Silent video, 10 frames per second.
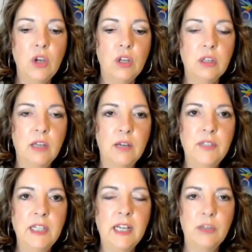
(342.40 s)

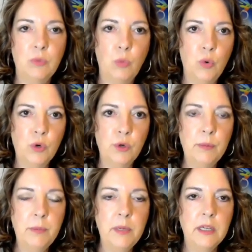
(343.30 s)
loving, and
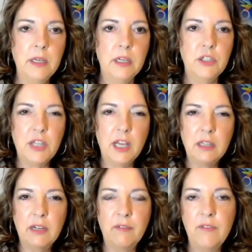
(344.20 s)
warm. She had
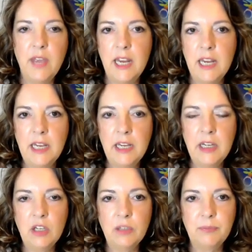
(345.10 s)
like a
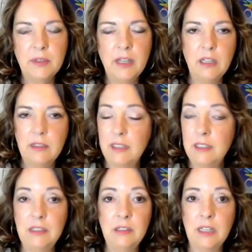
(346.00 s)
vague, they
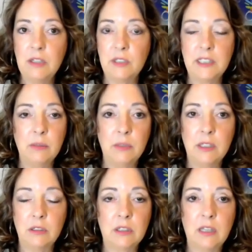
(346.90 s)
didn't let her see what he
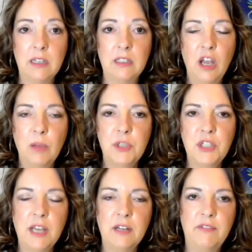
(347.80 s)
looked like, but
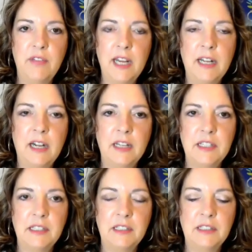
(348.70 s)
she had a vague
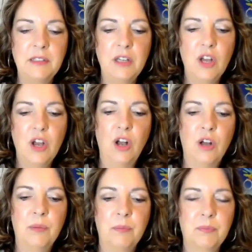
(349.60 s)
idea.
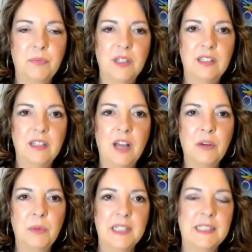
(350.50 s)
I
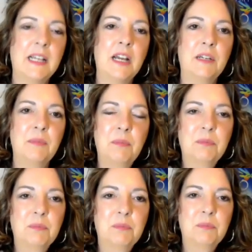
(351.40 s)
don't want to say,
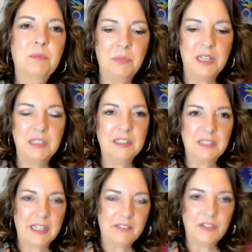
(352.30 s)
but
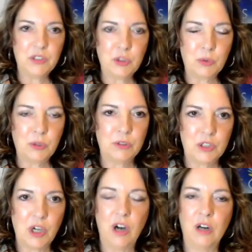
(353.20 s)
like if he was short or
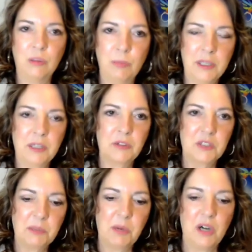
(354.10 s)
tall, big or
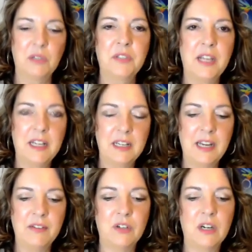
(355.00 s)
small, they
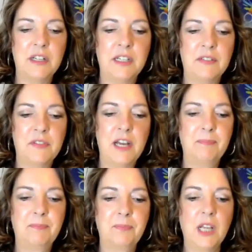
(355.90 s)
gave her an idea of
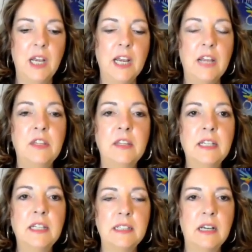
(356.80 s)
that. And then
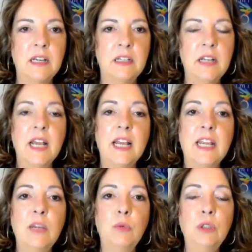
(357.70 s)
they said,
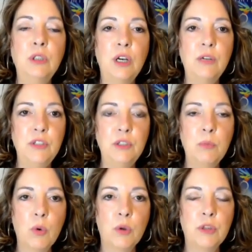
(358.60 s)
he will love you
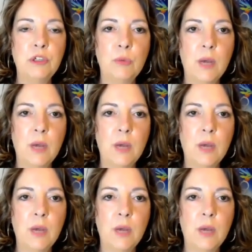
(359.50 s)
more than you